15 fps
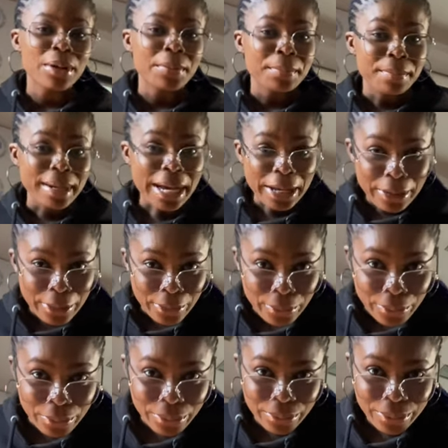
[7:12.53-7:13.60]
Buy your
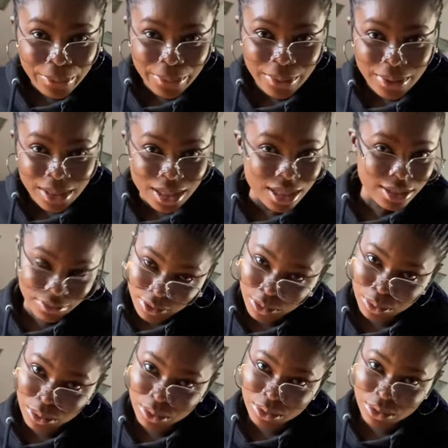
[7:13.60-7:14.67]
own if you
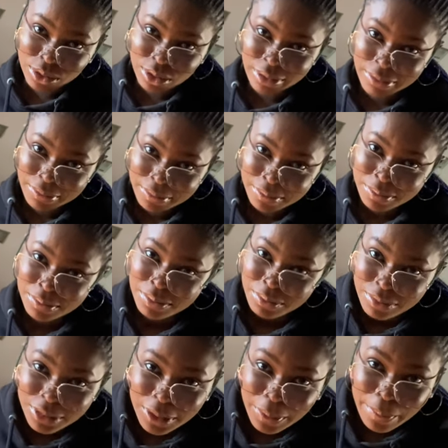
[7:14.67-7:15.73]
want.
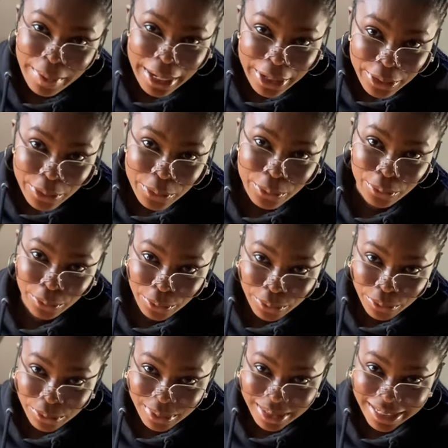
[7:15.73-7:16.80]
Buy your own,
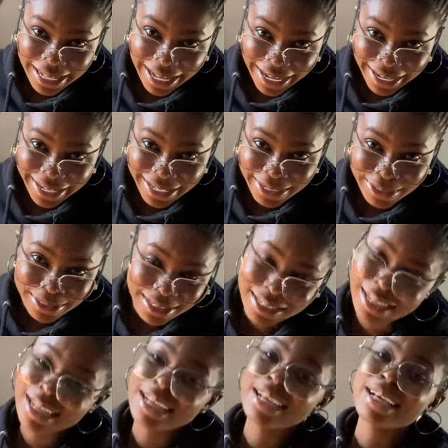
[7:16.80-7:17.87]
guy,
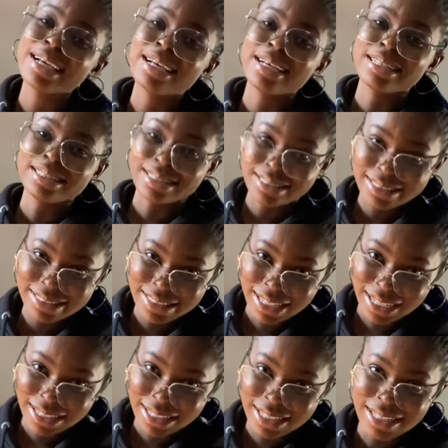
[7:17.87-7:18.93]

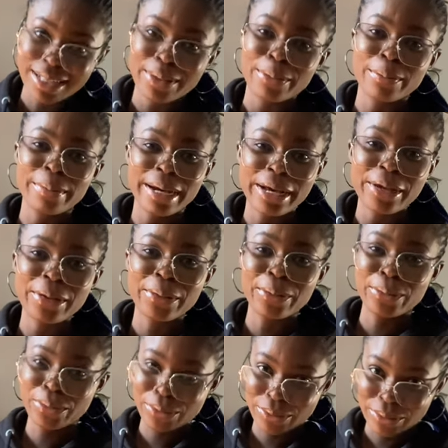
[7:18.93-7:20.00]
sister. Buy your
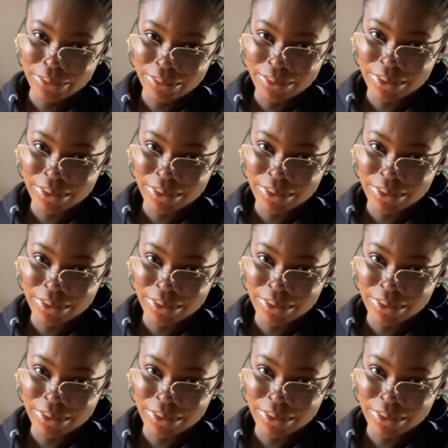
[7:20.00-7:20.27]
own.